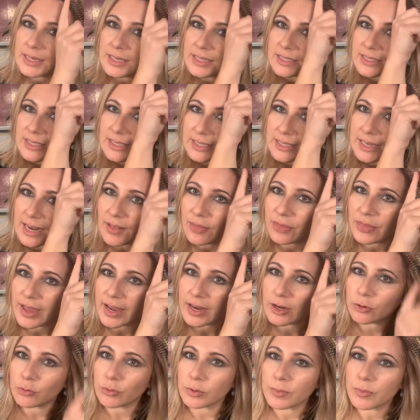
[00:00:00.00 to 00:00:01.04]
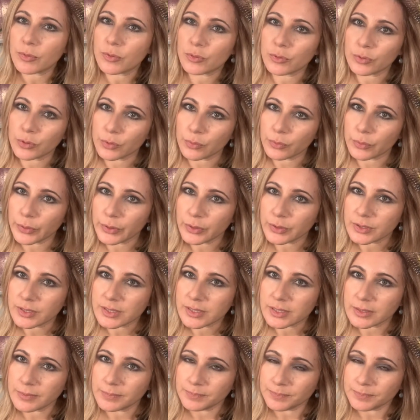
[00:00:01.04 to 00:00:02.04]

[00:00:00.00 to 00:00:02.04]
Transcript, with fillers: to get that grip through the roots.